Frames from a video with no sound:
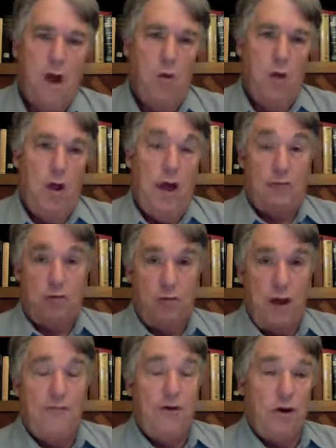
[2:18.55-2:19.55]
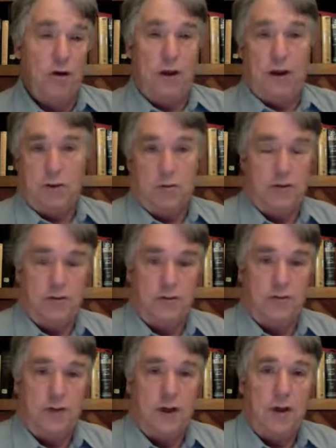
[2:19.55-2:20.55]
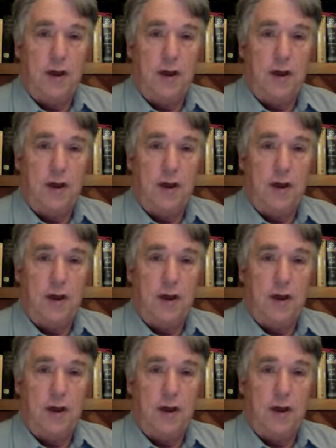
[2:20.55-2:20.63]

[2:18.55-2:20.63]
We'll have revenue increases.